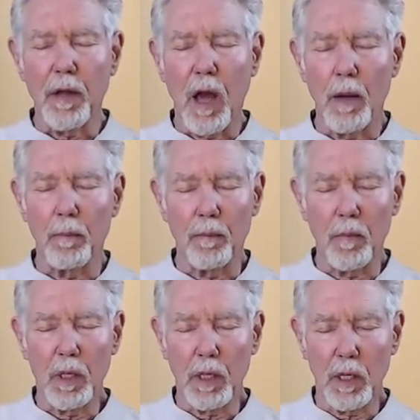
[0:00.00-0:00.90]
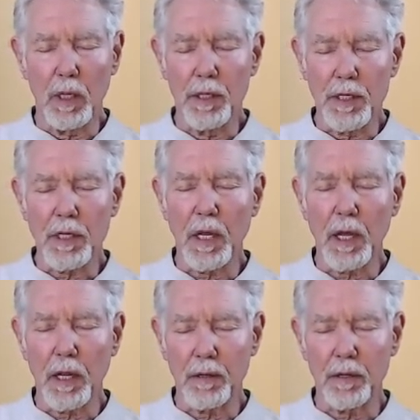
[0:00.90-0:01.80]
I'm
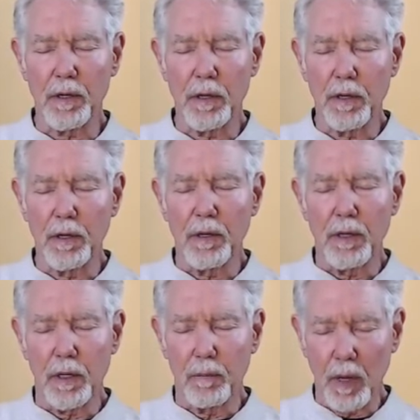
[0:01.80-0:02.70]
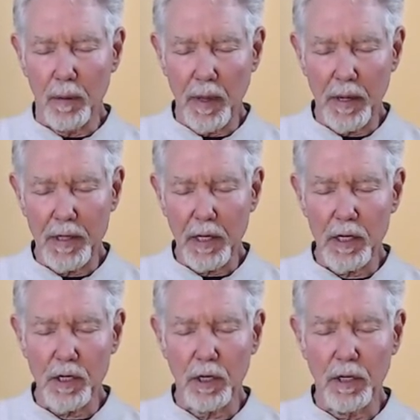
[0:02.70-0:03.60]
intent in my
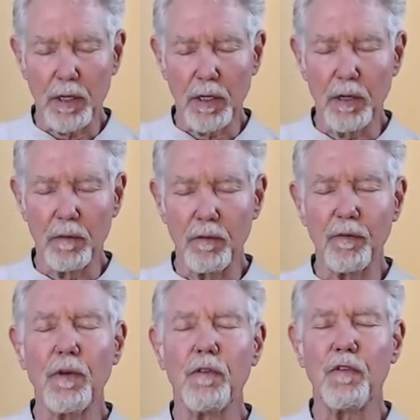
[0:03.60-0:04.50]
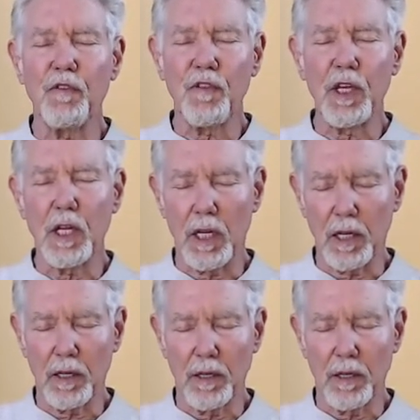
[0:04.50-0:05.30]
meditation in feeling